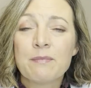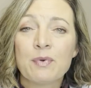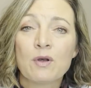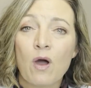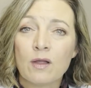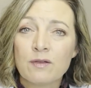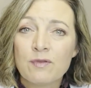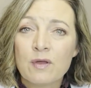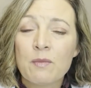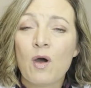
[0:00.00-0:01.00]
put all of
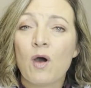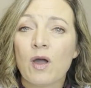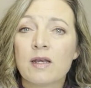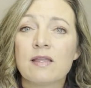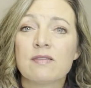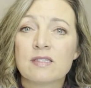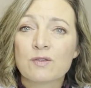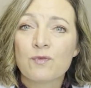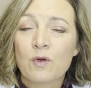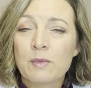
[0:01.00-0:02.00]
them on this
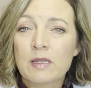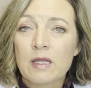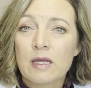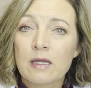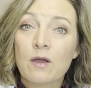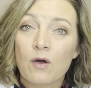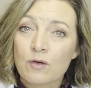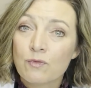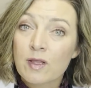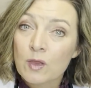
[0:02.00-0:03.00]
formula
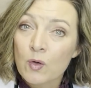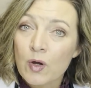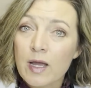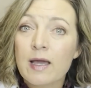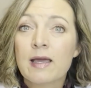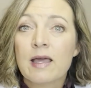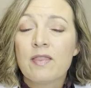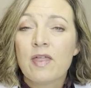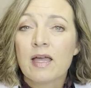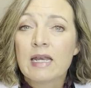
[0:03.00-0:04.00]
called Relora
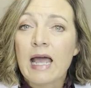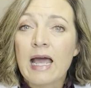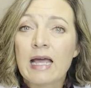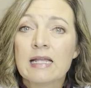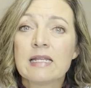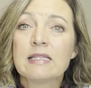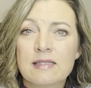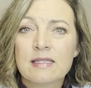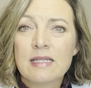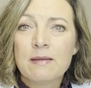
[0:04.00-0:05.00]
that
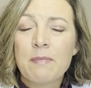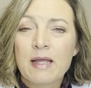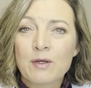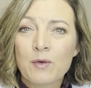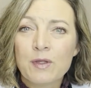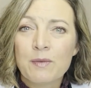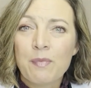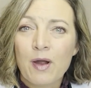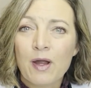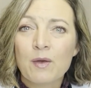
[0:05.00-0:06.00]
had the magnolia
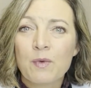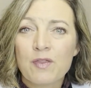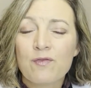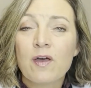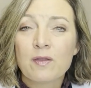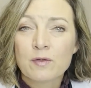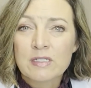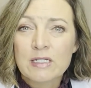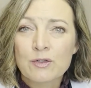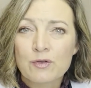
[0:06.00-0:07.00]
bark with
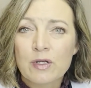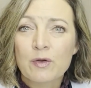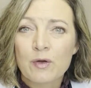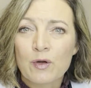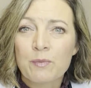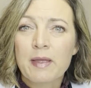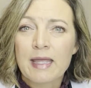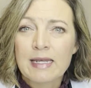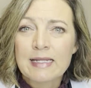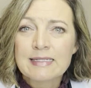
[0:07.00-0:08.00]
philodendron herb
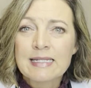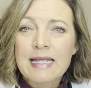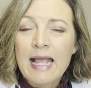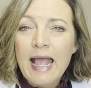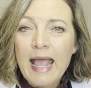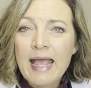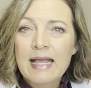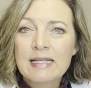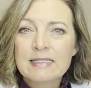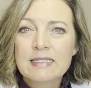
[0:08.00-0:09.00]
in it.
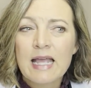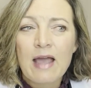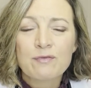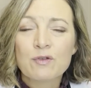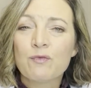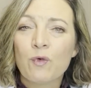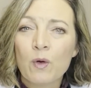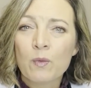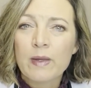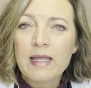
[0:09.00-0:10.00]
And after
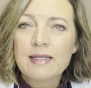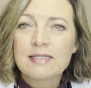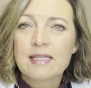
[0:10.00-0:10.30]
4 weeks,